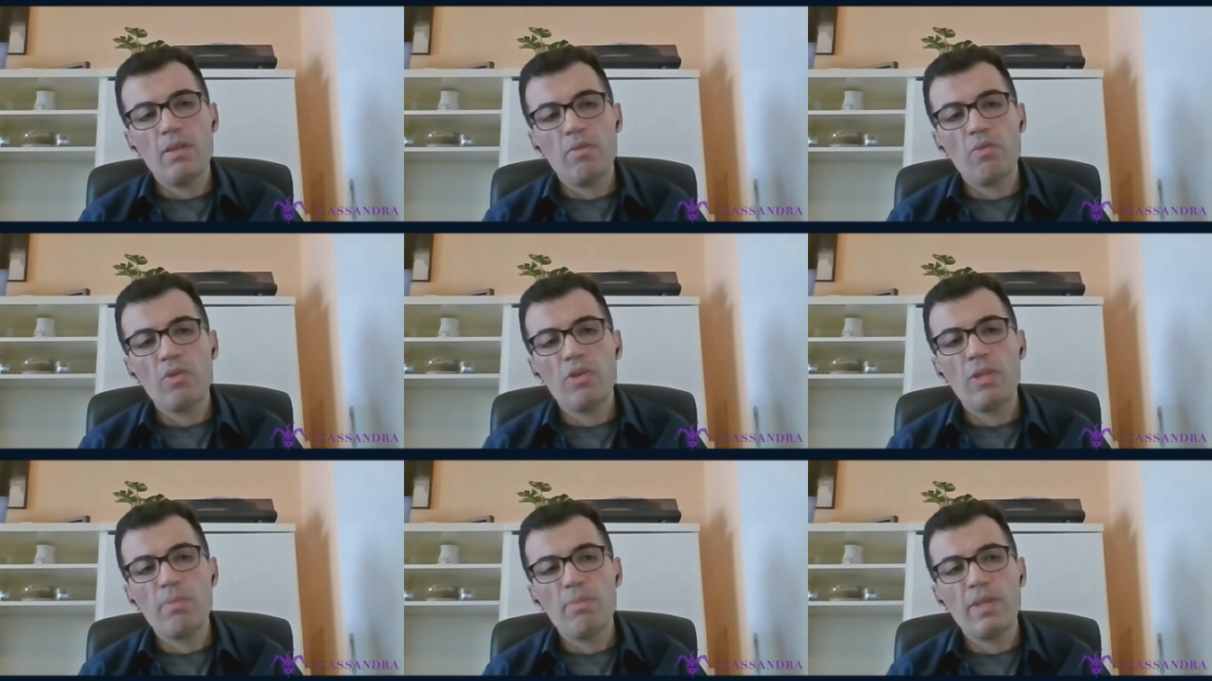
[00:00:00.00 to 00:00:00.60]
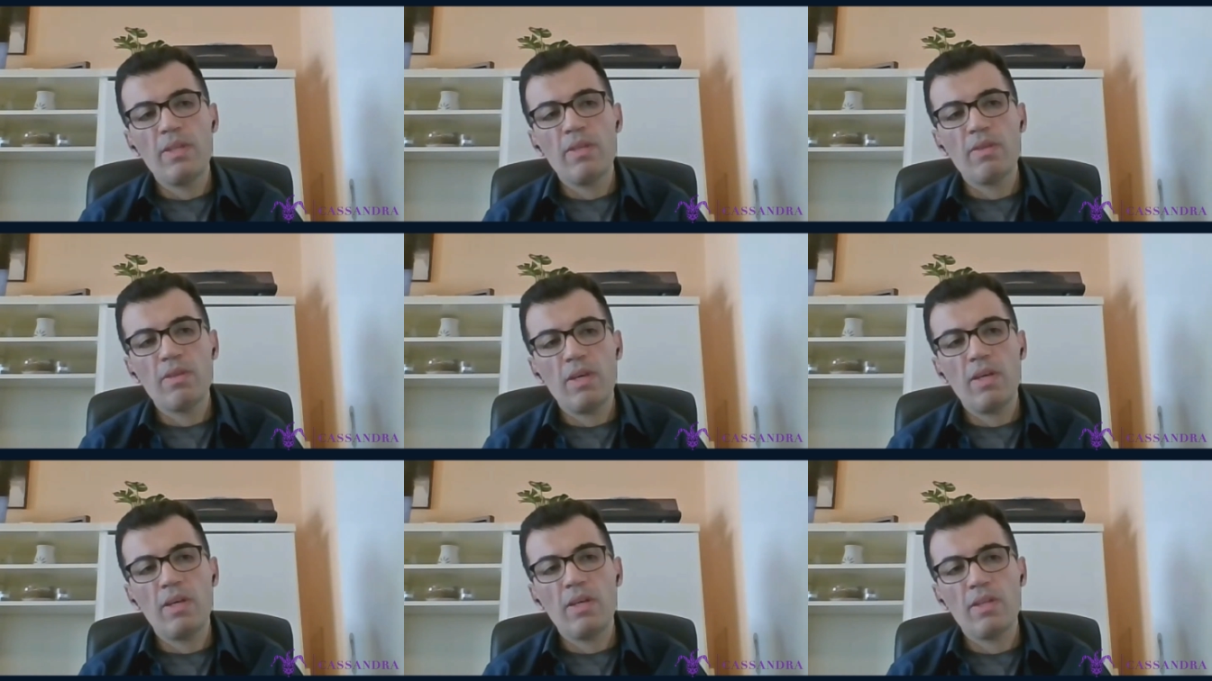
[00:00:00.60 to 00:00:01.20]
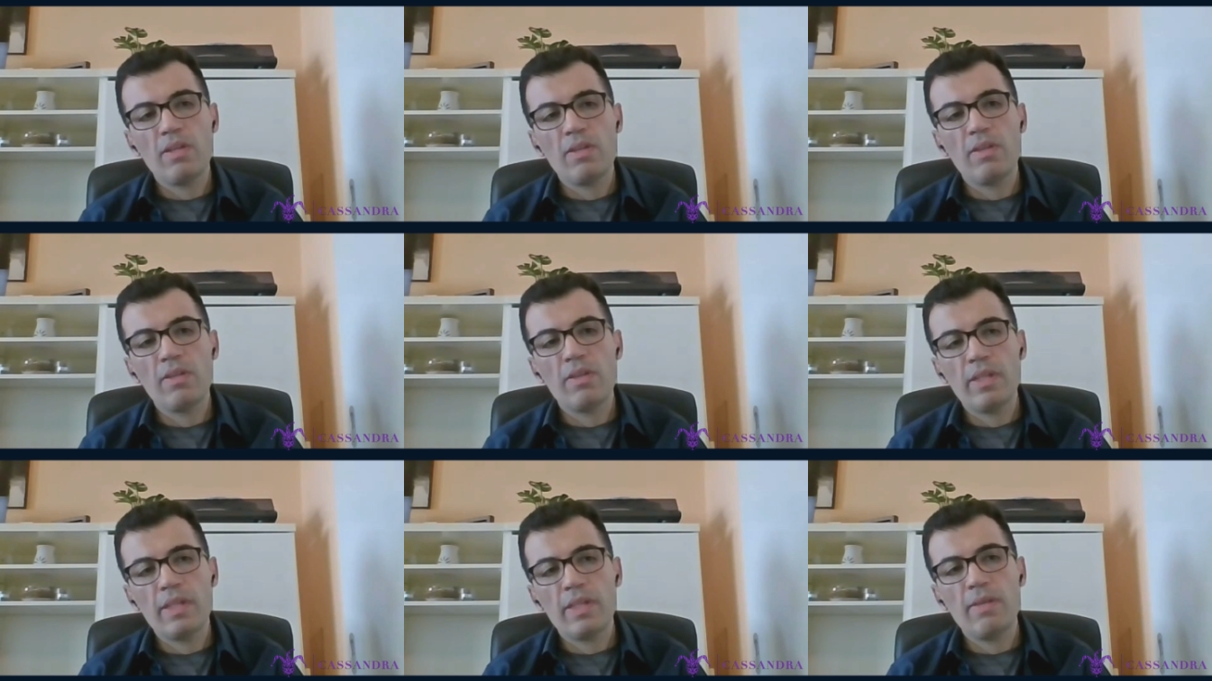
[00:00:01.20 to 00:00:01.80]
would depend on
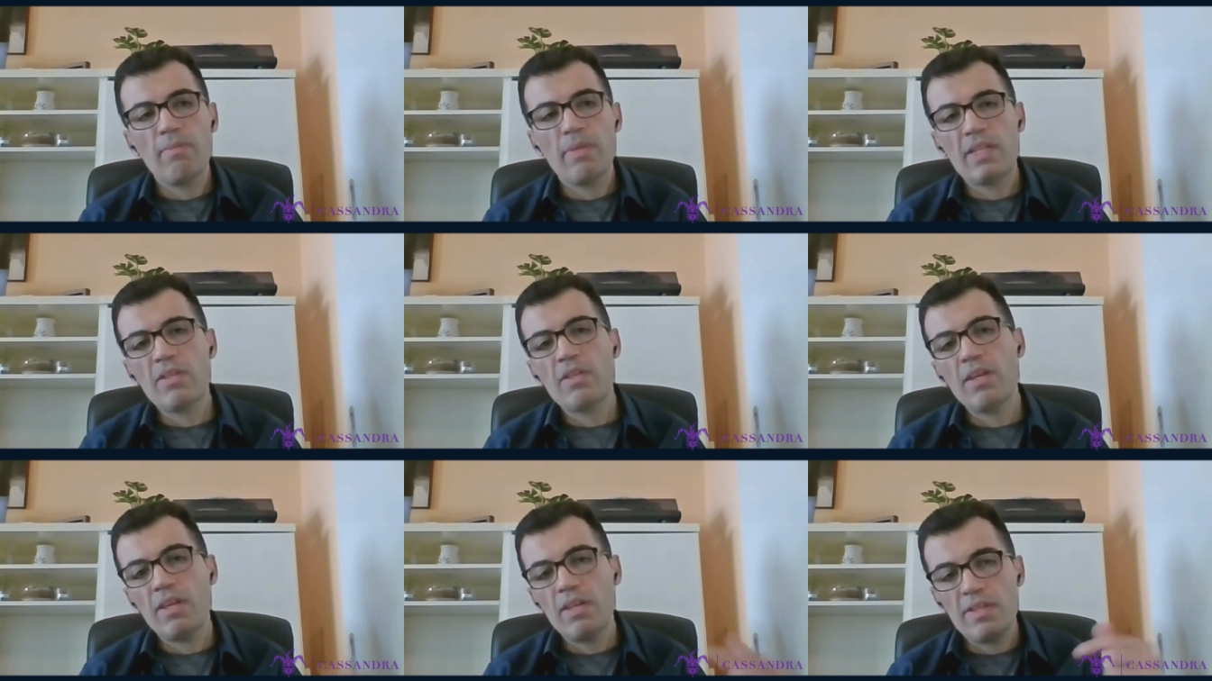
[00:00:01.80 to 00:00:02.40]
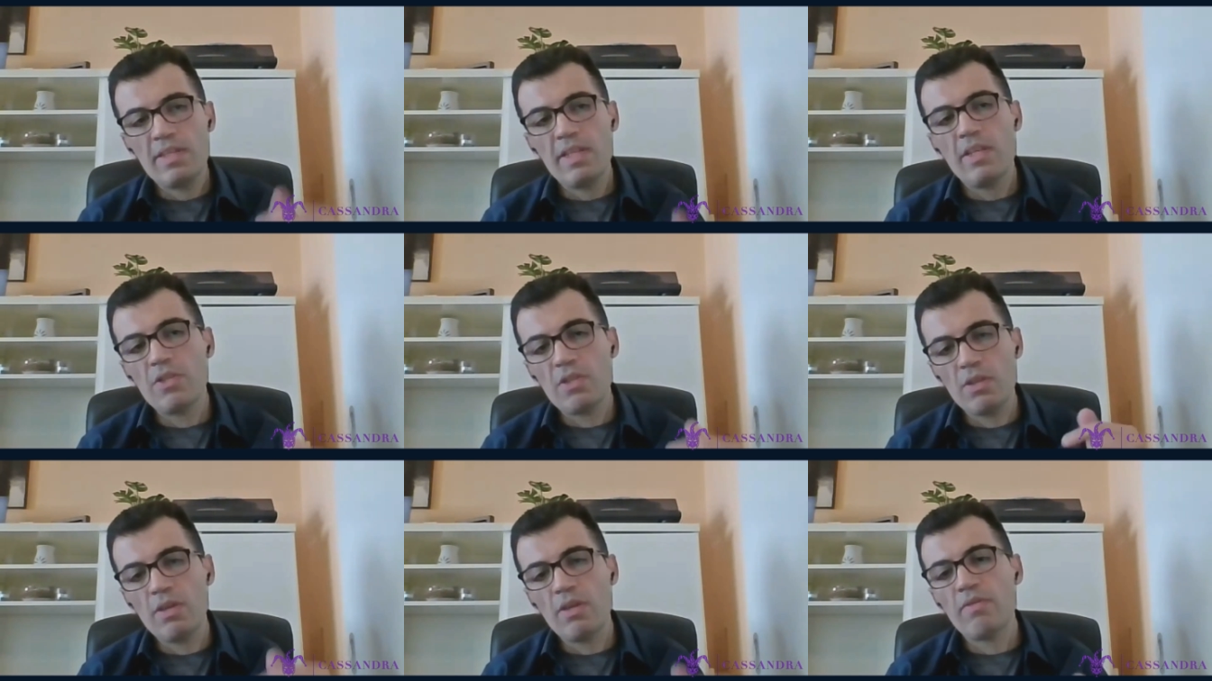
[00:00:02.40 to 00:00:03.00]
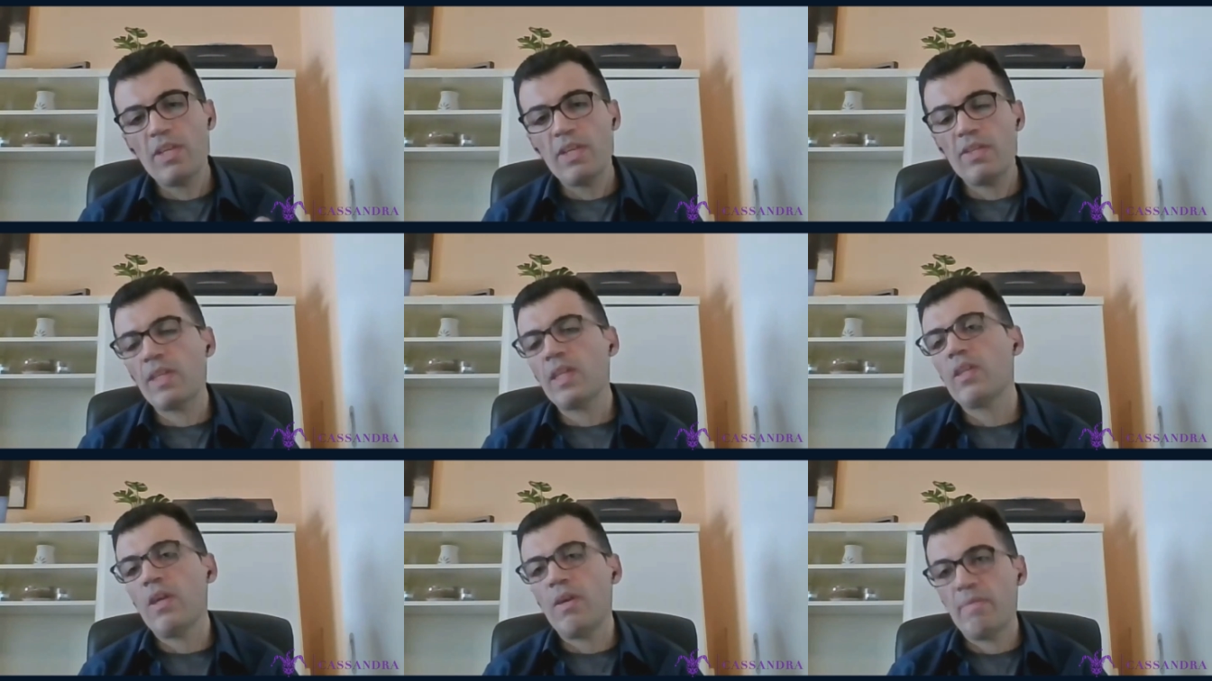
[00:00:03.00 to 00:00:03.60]
the materialization of that
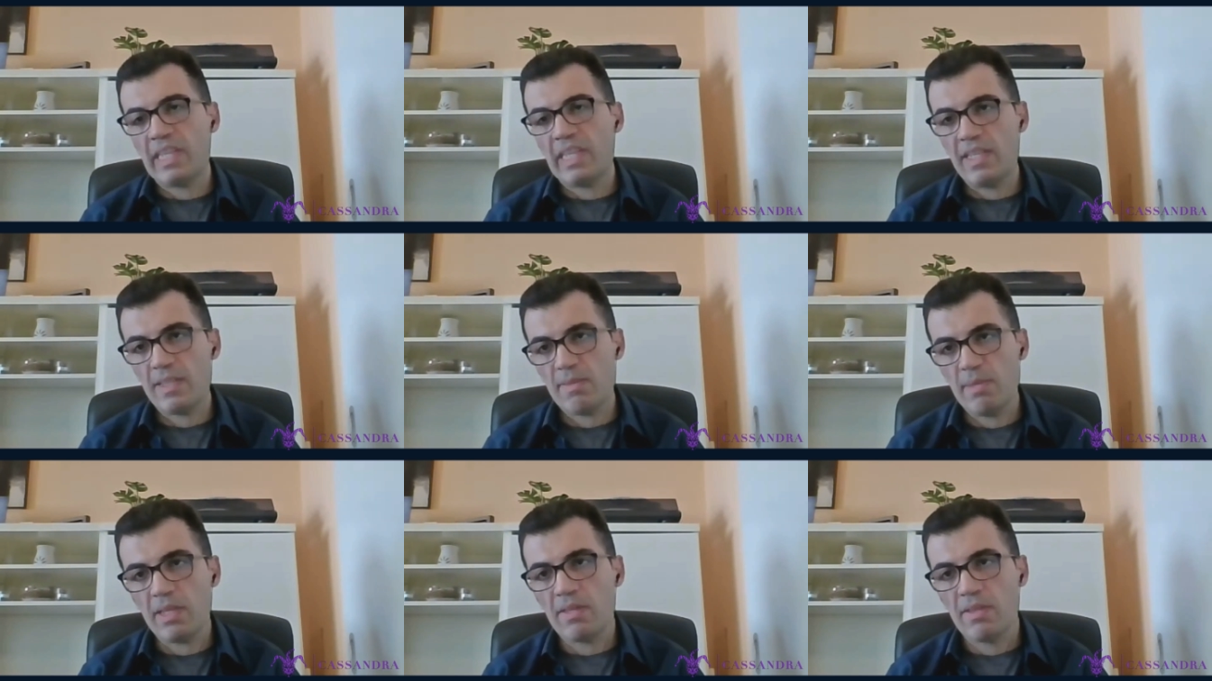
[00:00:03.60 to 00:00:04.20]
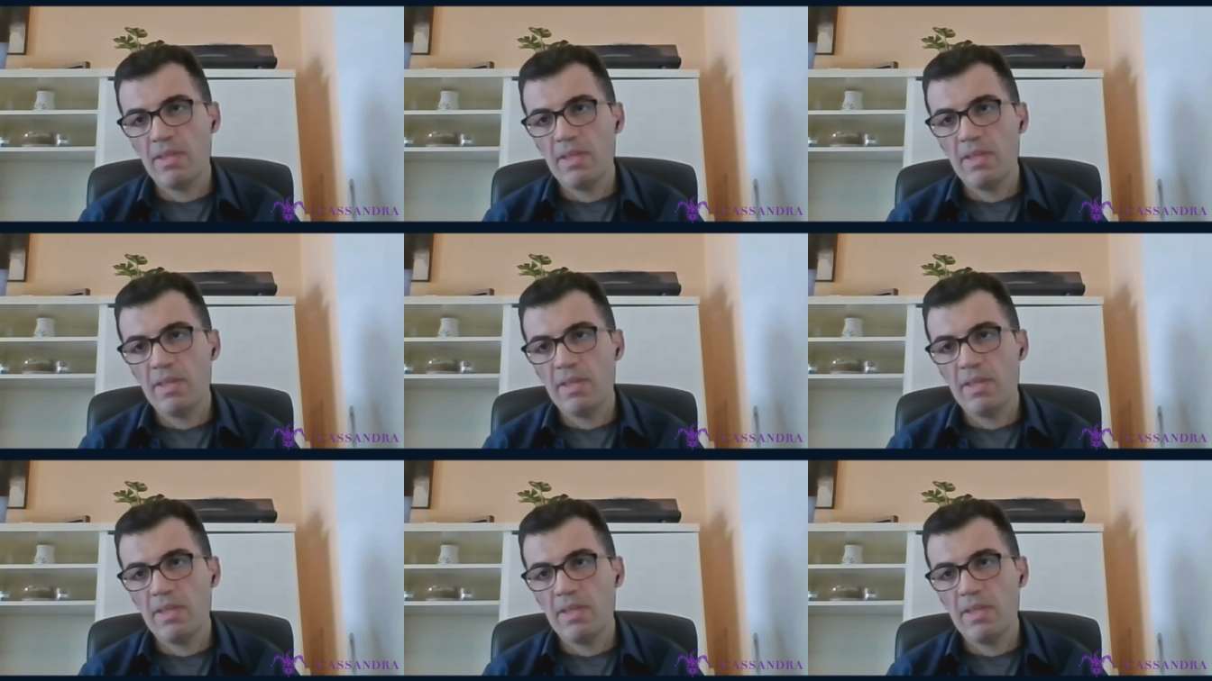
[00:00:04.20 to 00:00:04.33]
economic aspect.